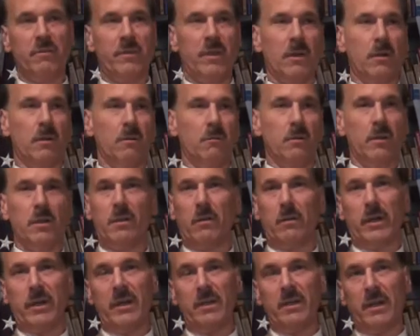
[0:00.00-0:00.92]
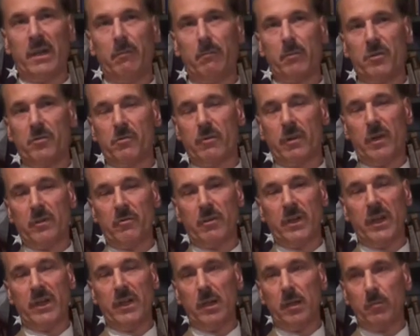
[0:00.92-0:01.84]
of heroin or any type of drug,
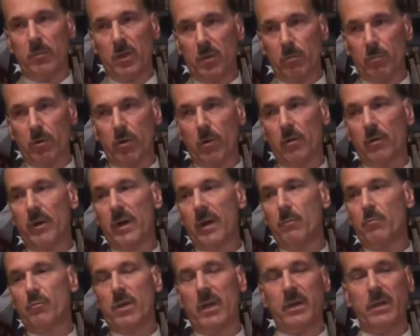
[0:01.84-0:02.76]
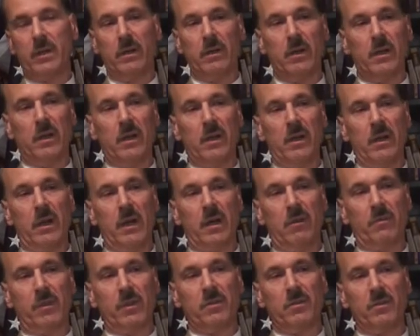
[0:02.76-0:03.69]
try to get them in a program, try to
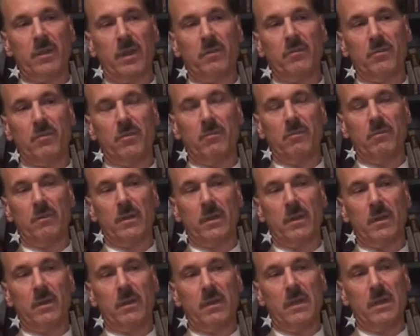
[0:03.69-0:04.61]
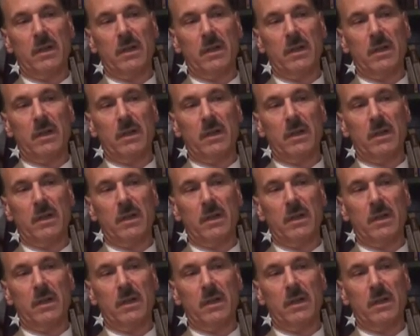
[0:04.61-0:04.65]
have extensive uh,